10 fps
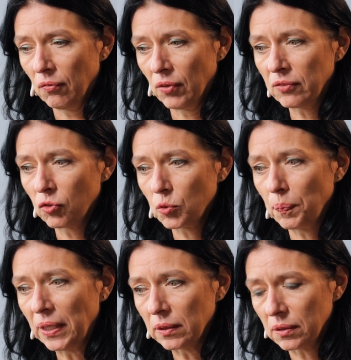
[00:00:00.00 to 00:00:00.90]
what was
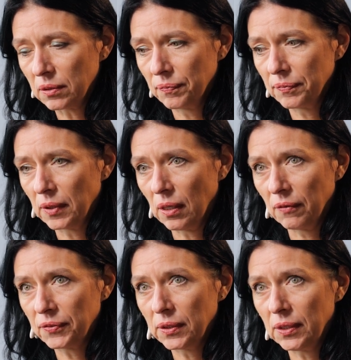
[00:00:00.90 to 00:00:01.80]
built
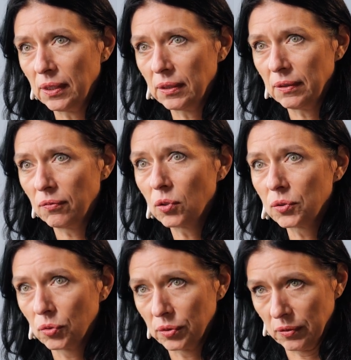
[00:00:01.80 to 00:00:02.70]
after the
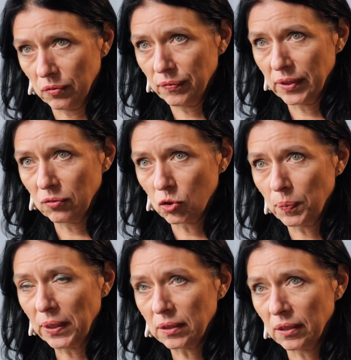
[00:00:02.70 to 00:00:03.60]
world order, that was
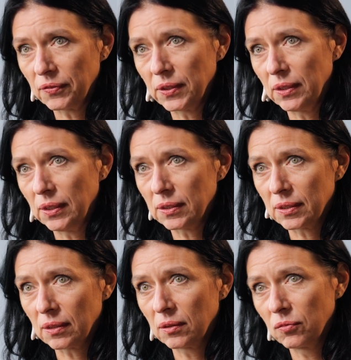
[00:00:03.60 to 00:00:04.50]
built after the
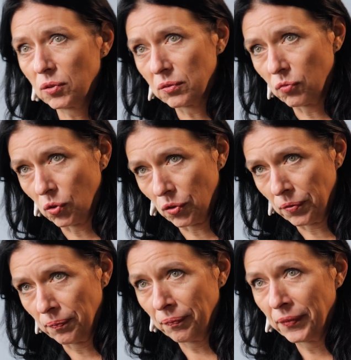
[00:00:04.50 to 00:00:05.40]
Second World War,